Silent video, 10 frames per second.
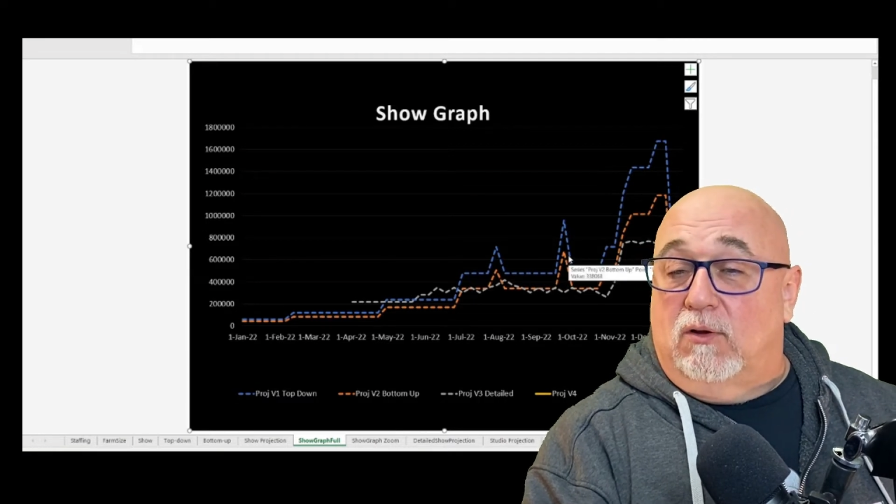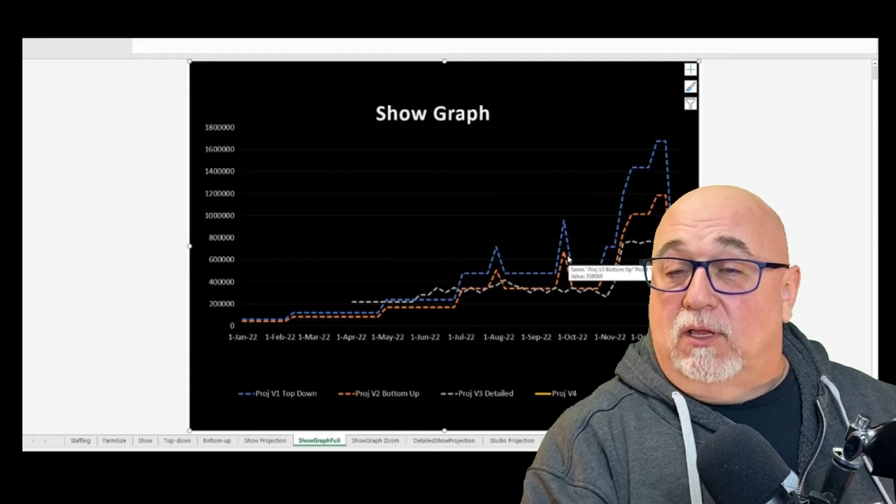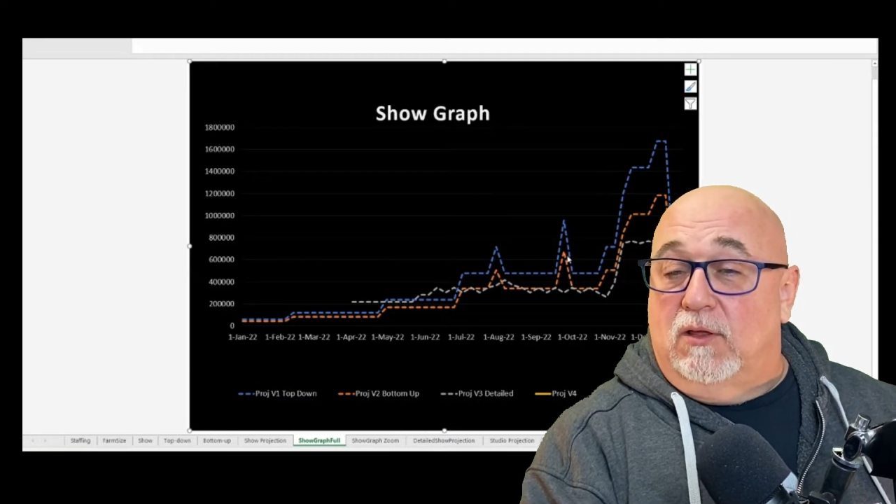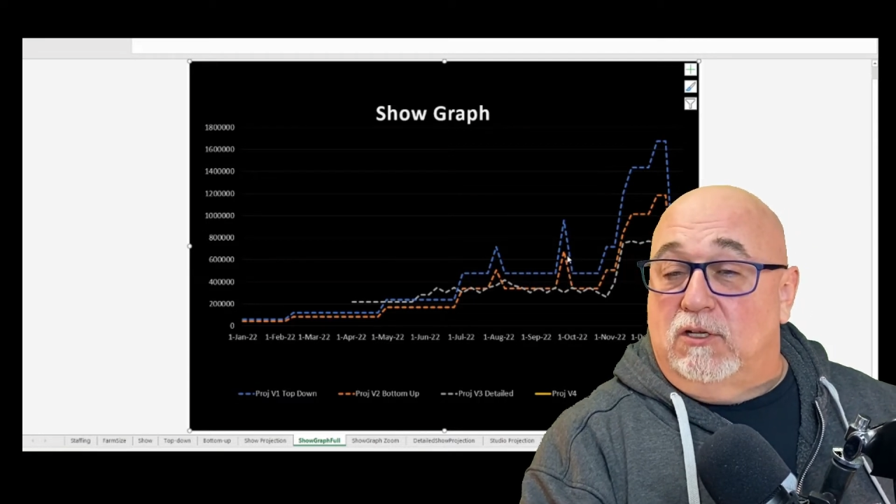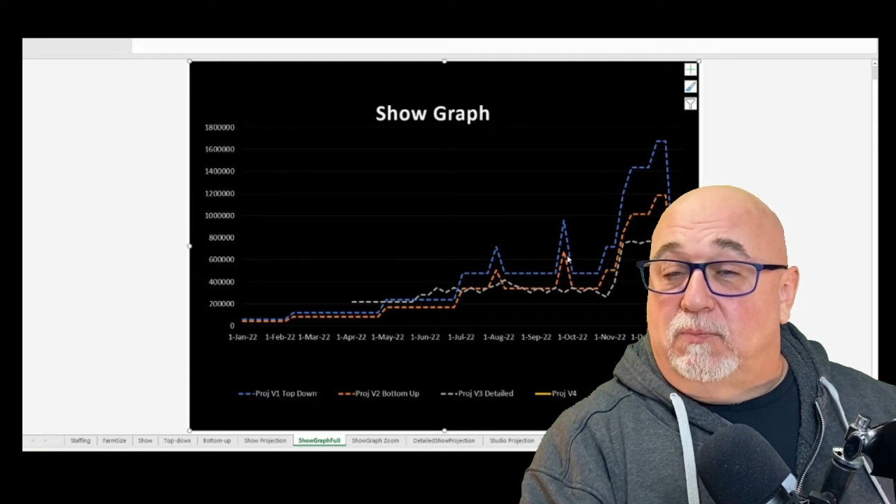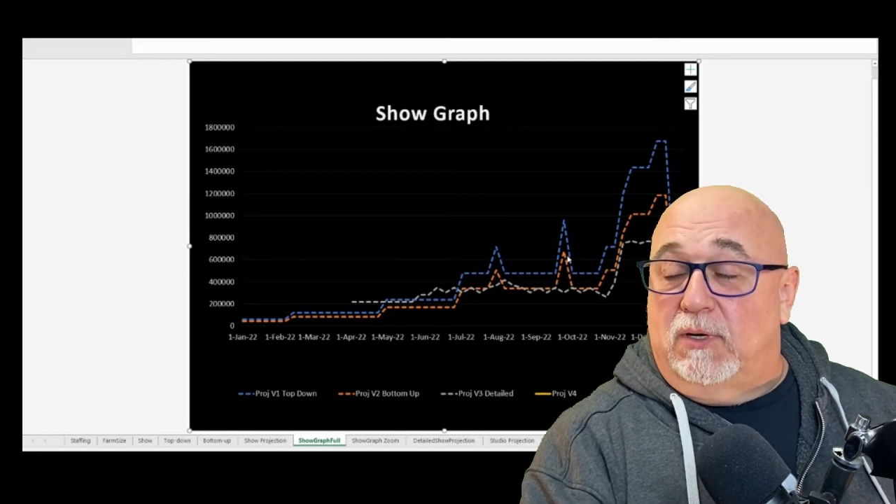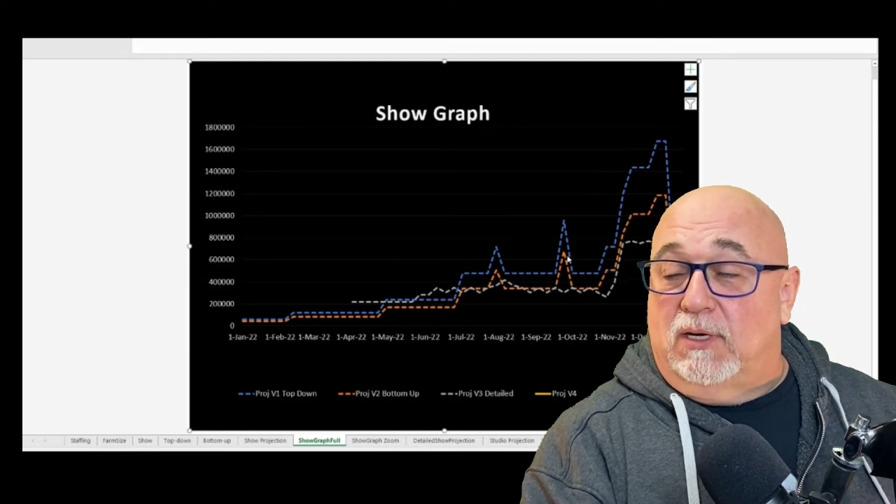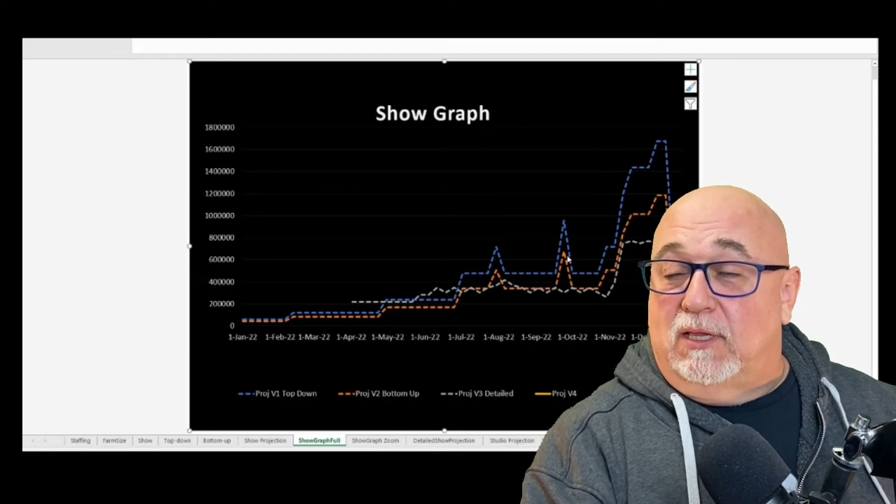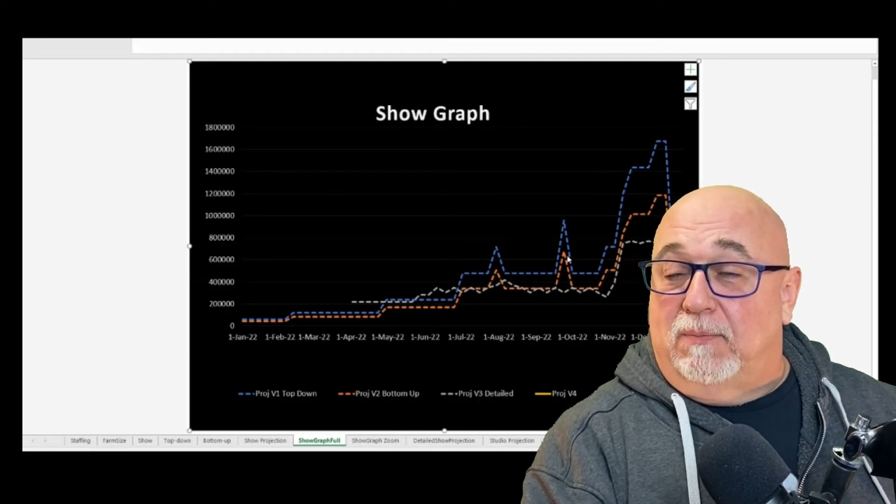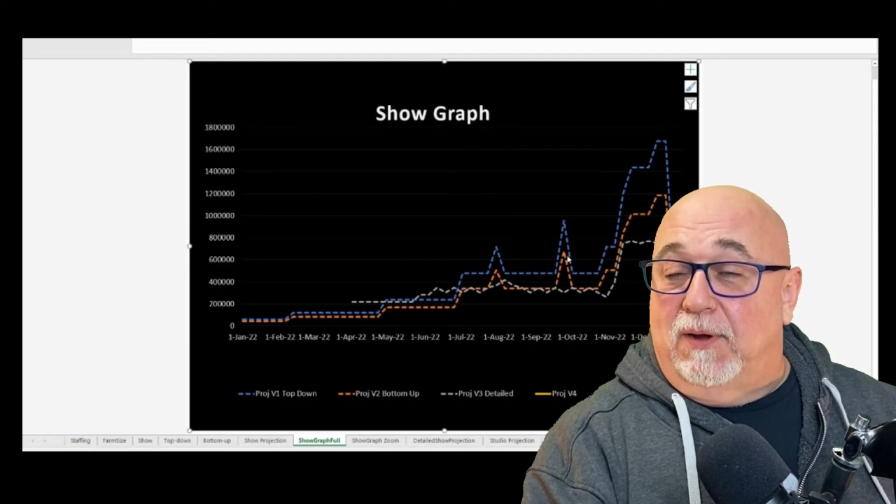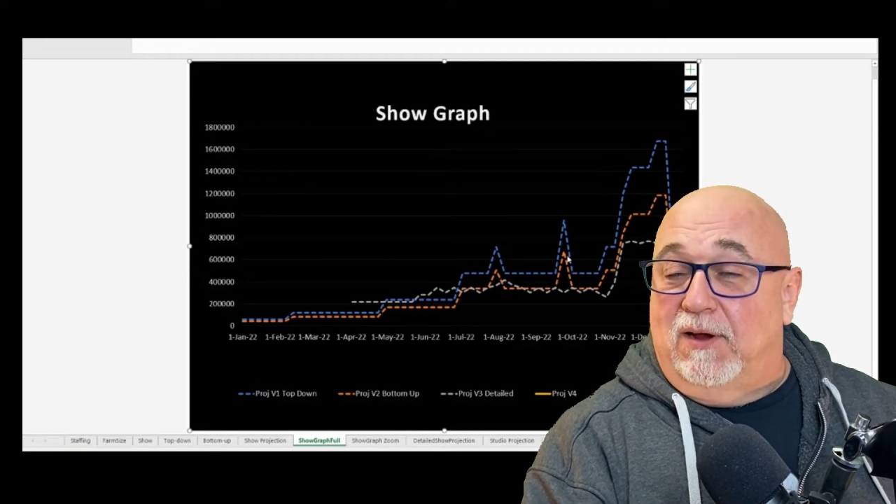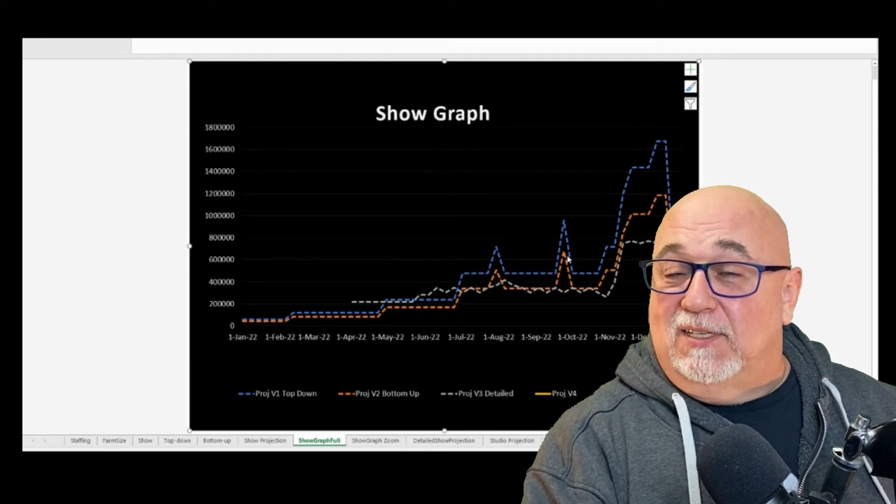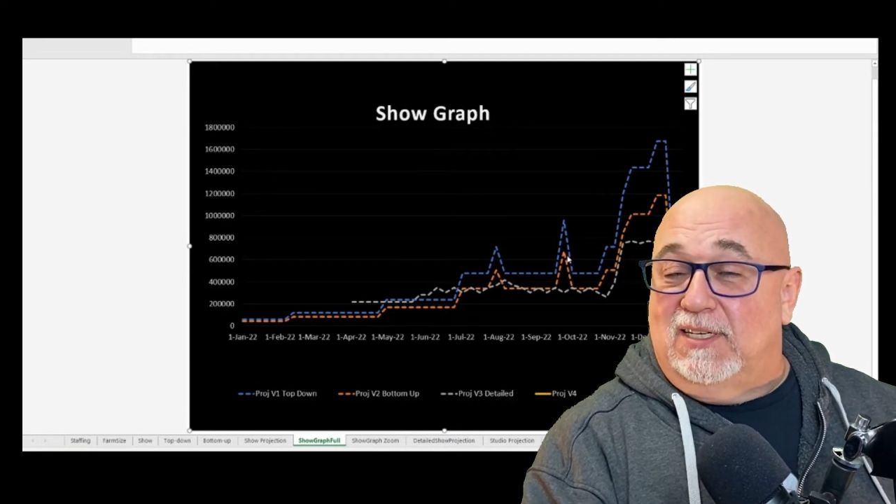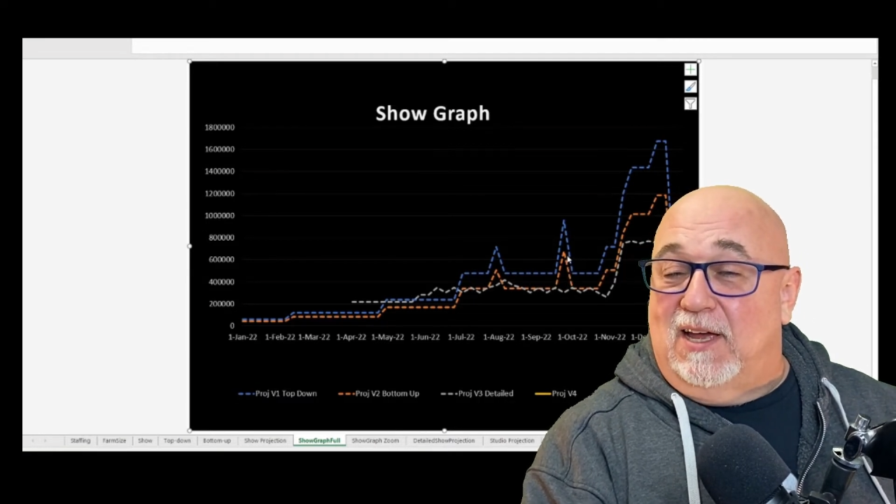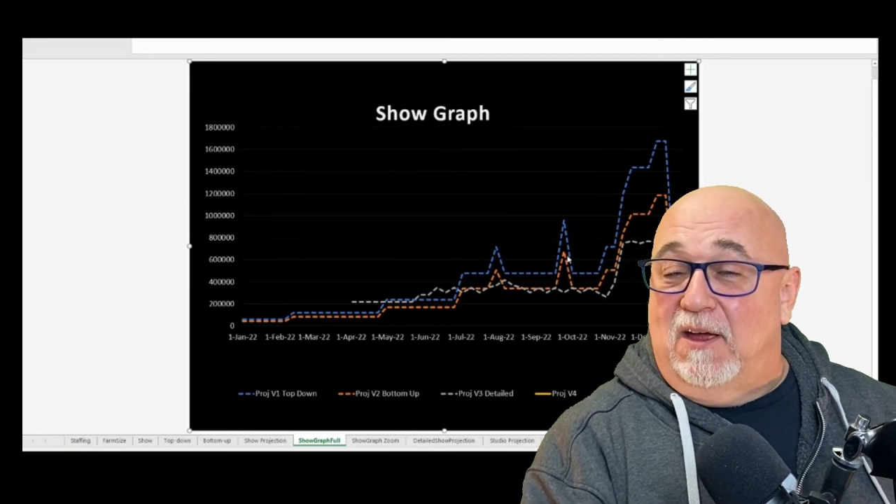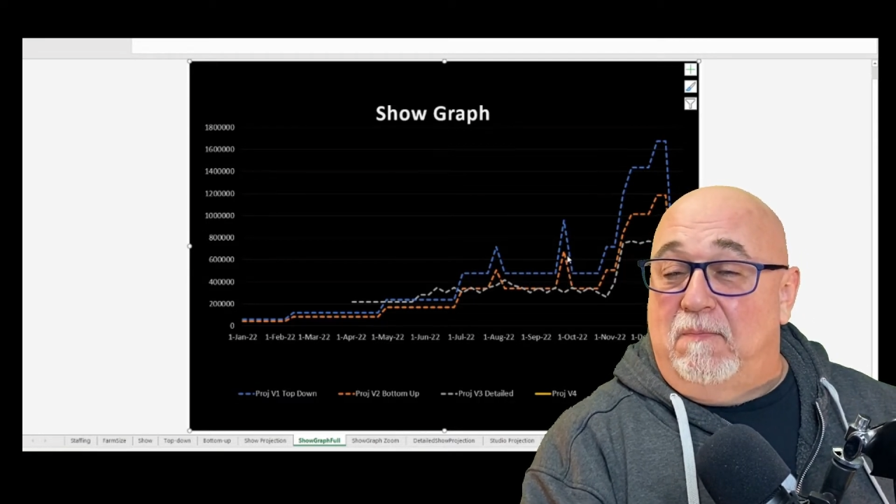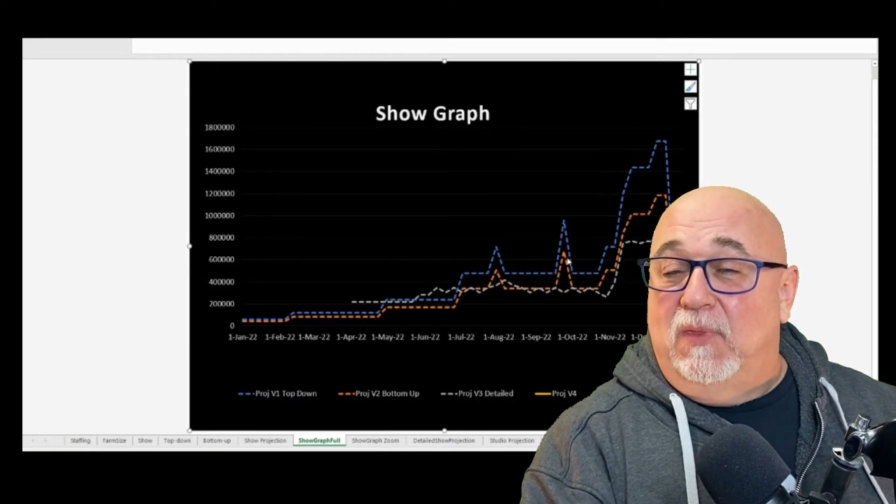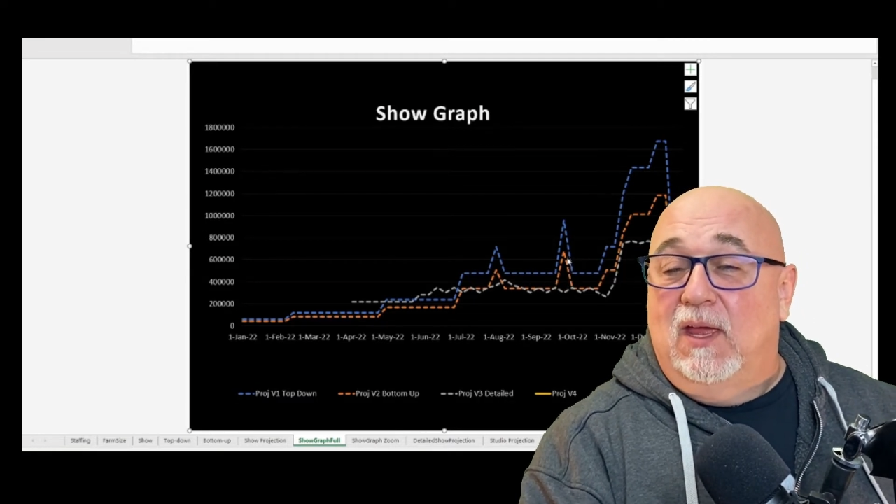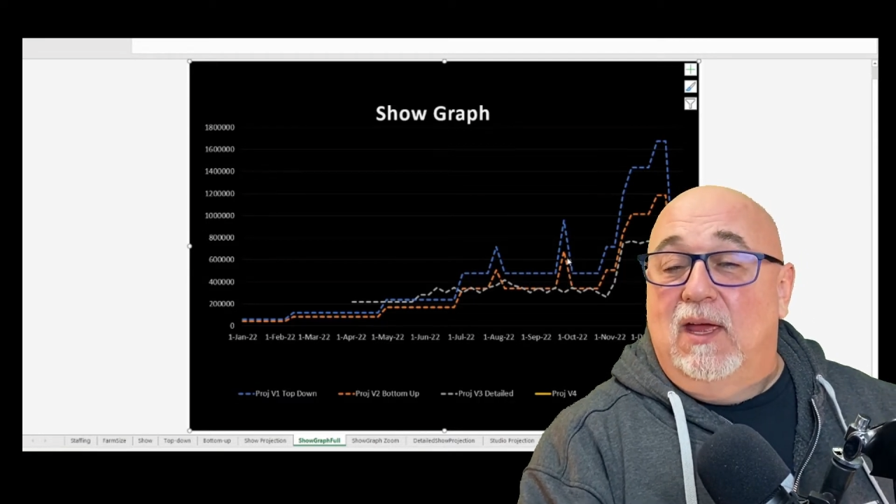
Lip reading: during those particular periods of time.